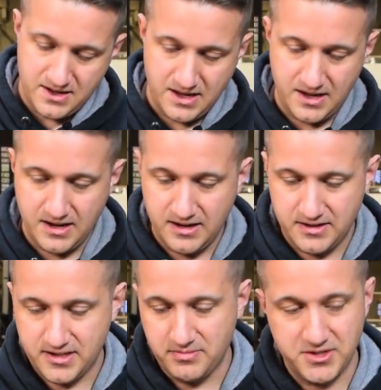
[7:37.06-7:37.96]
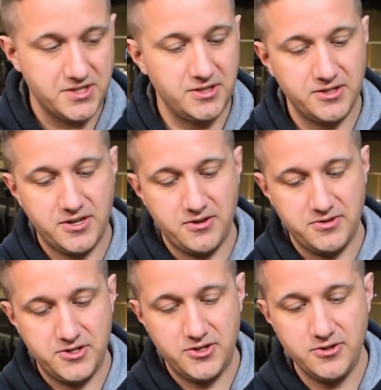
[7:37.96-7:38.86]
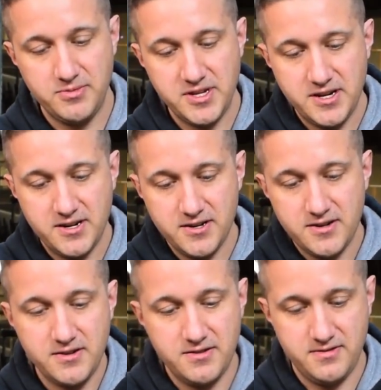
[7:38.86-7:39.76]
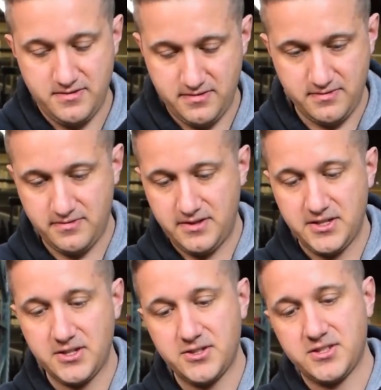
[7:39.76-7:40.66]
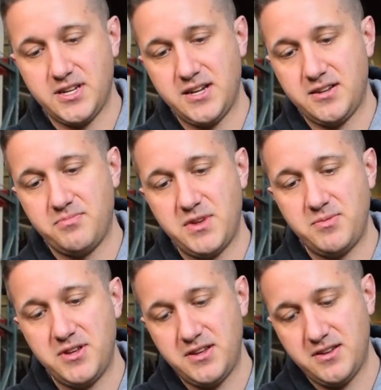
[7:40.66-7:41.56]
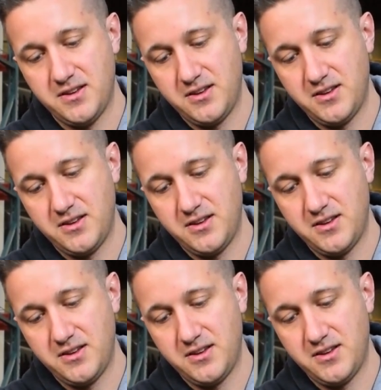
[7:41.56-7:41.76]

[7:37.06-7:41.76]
And some silicone tubing here. This looks like maybe